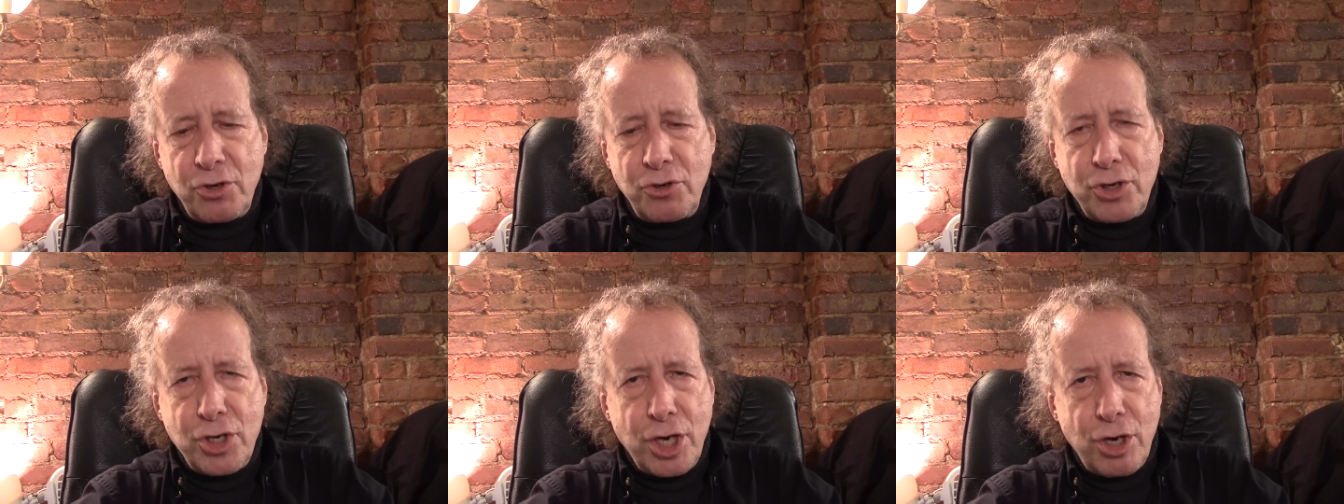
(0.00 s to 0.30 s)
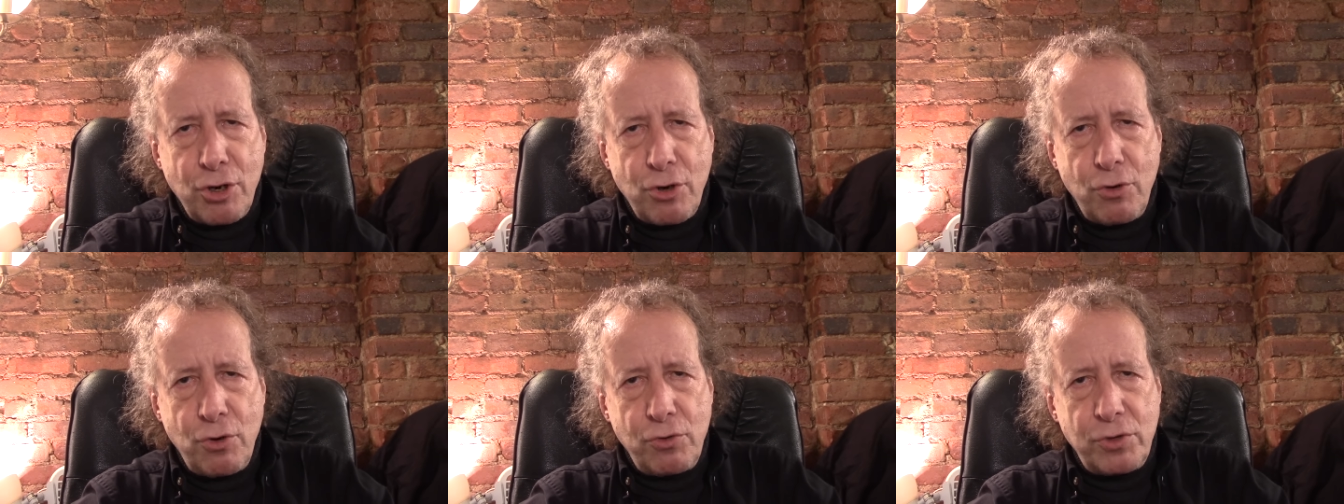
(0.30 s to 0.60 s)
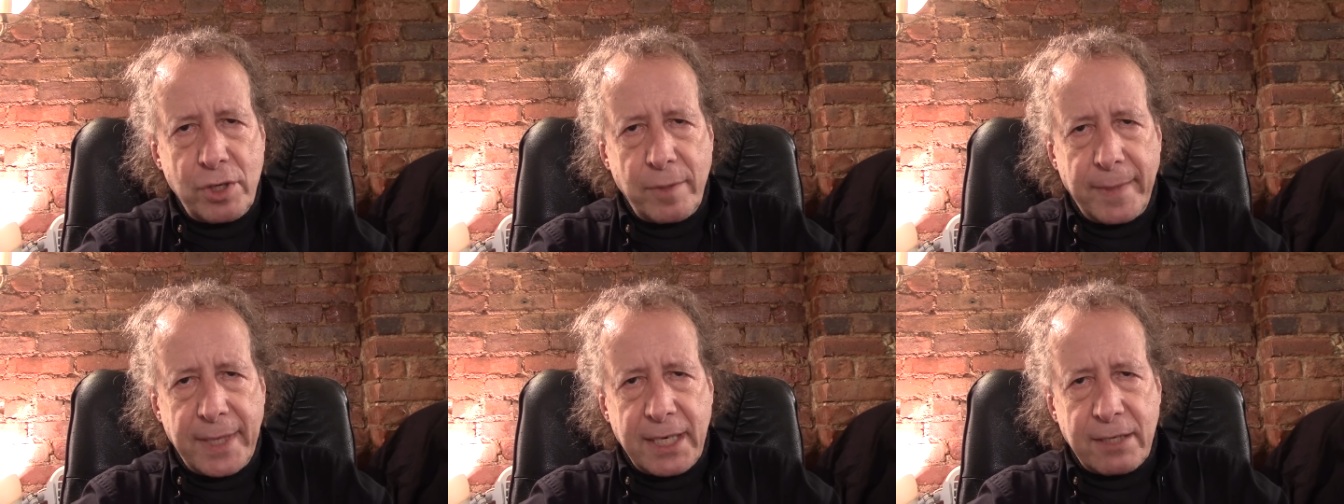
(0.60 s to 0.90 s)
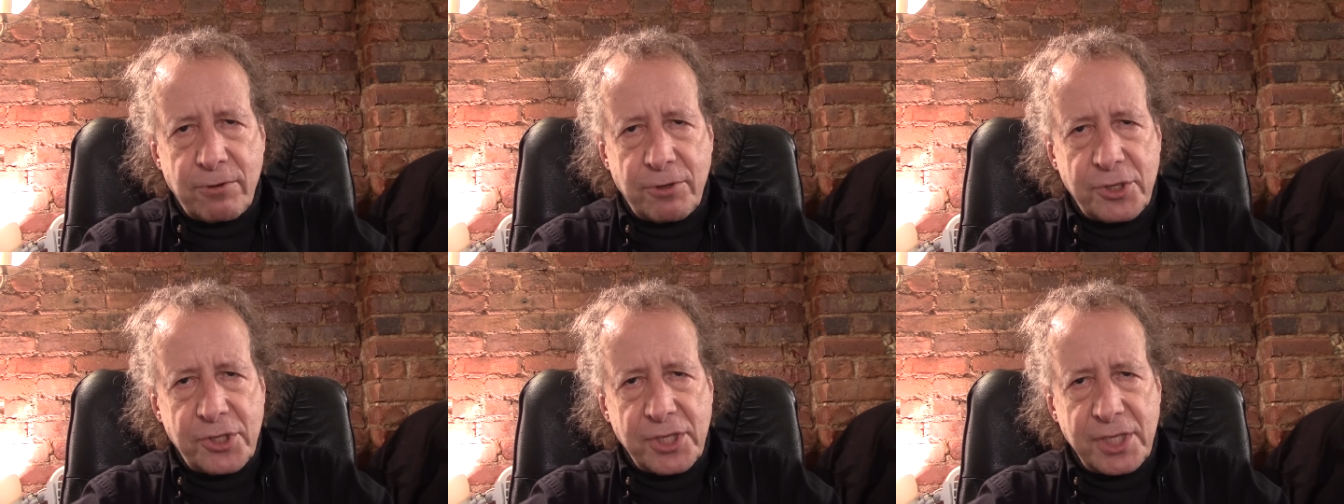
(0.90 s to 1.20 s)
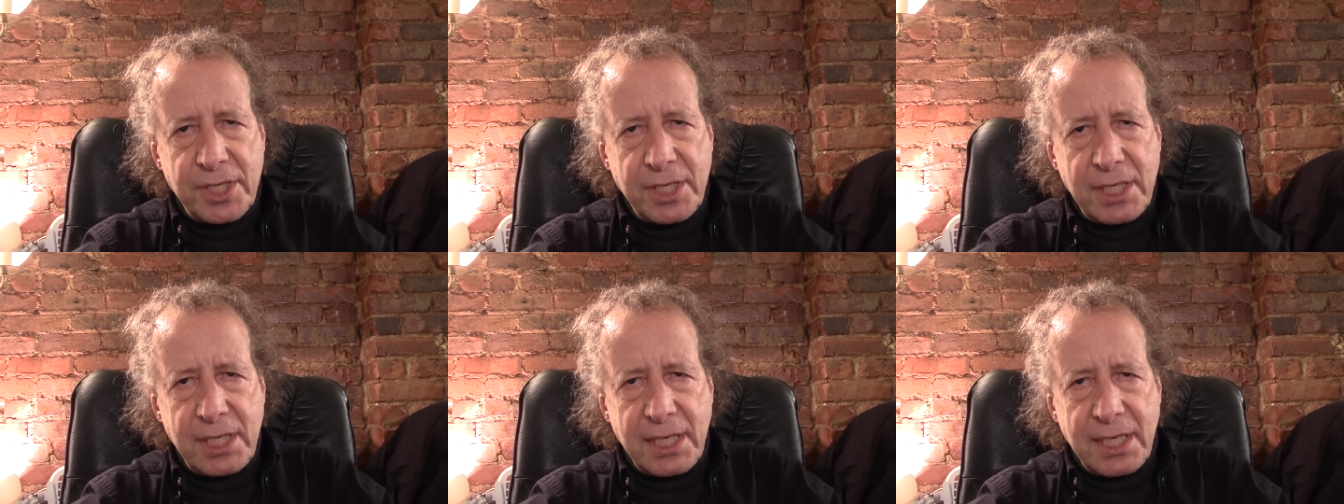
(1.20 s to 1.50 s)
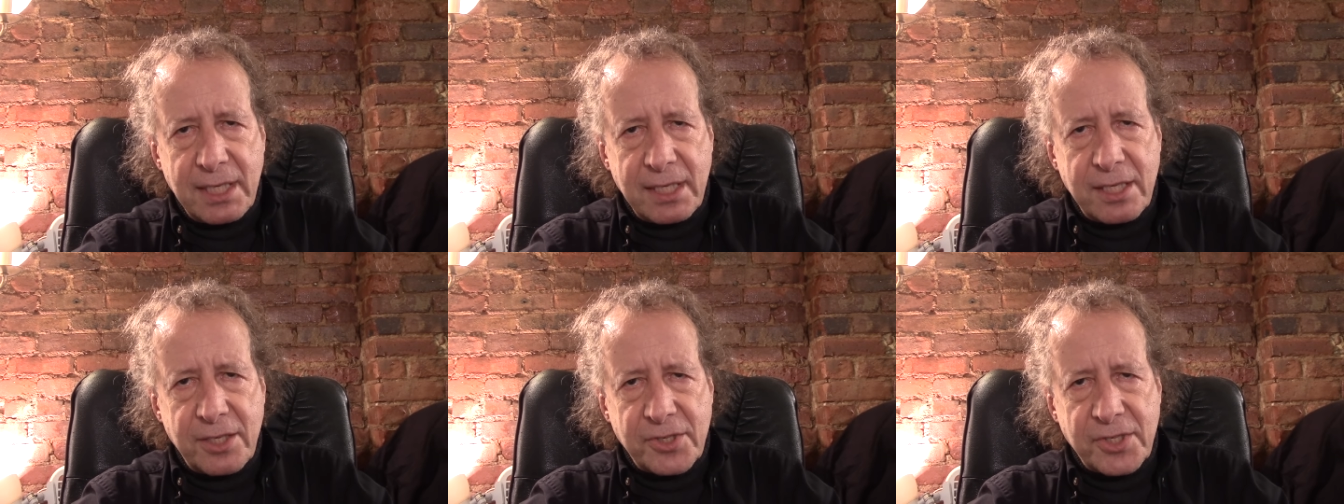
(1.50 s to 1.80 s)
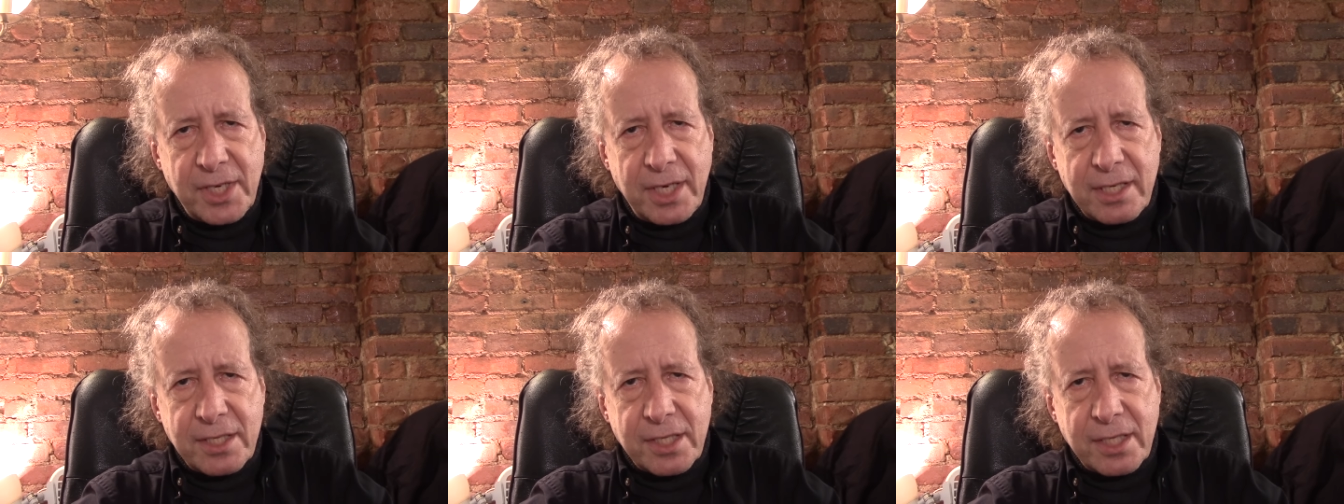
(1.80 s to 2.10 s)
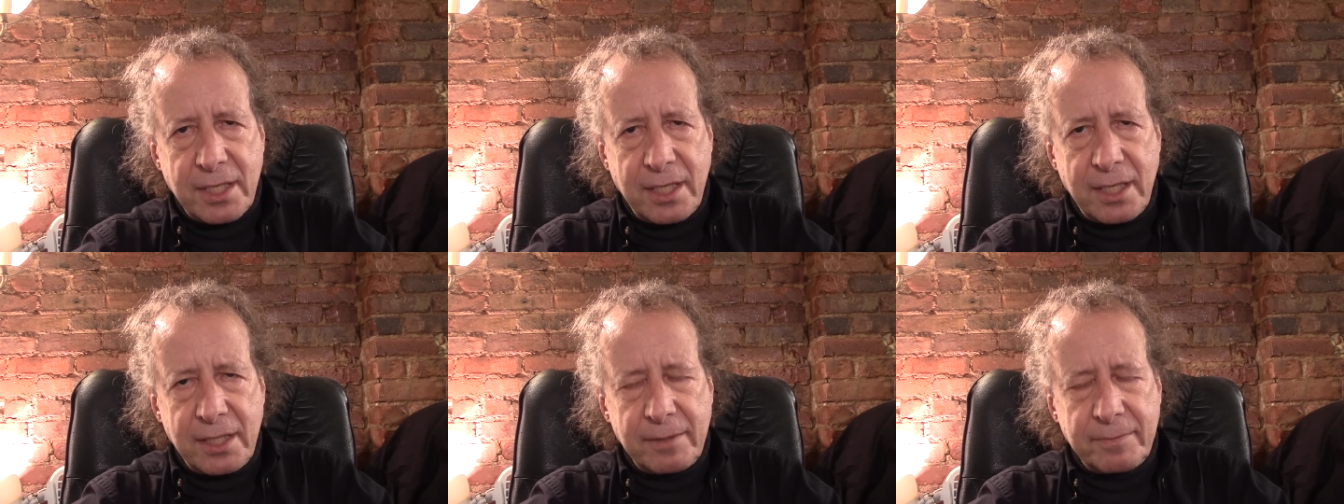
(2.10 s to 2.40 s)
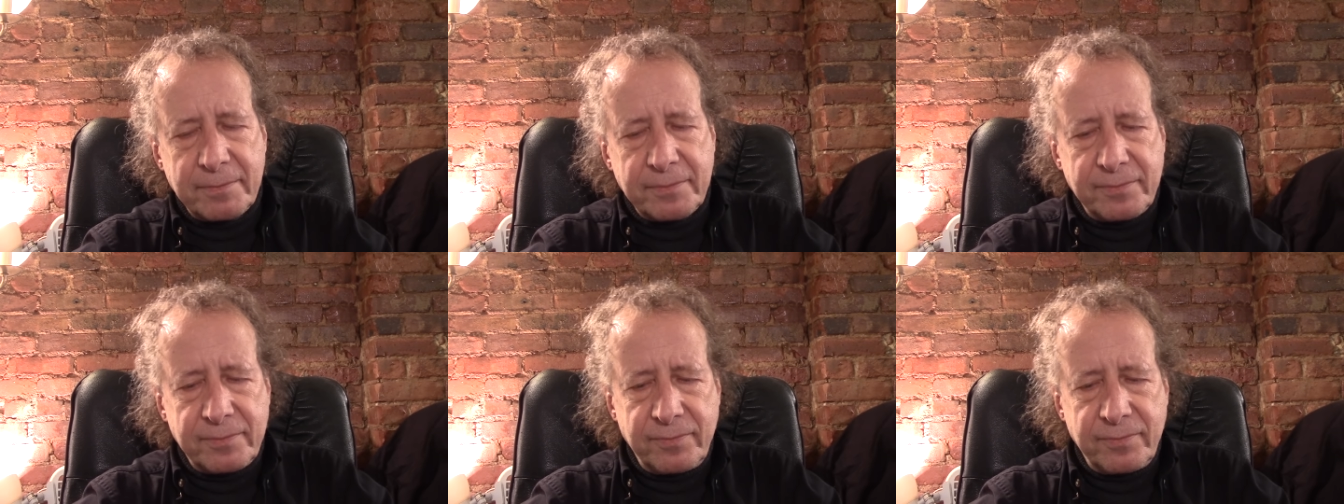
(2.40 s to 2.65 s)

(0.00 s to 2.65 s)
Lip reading: no democracy in Kazakhstan.